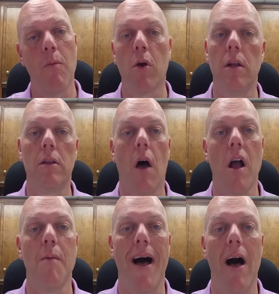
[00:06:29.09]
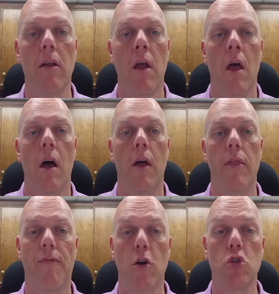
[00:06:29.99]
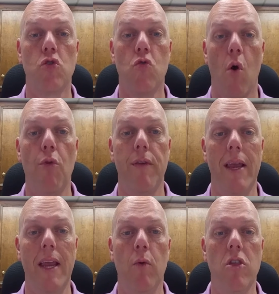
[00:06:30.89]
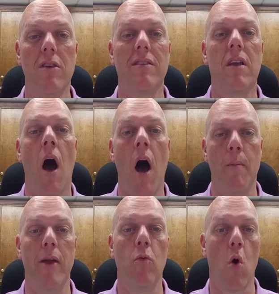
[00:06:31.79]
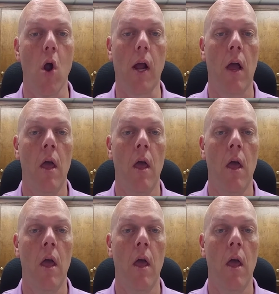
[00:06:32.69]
we're going to talk about the first growth need, which is common work.